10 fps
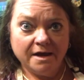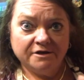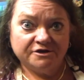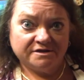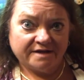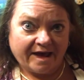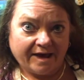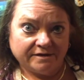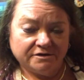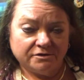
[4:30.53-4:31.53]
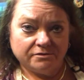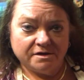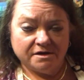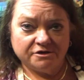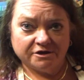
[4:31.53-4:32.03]
just to add to
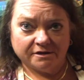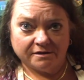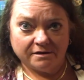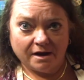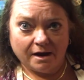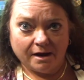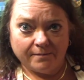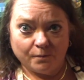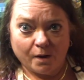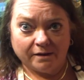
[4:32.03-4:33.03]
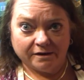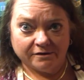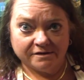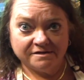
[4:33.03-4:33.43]
the chicken while it cooks.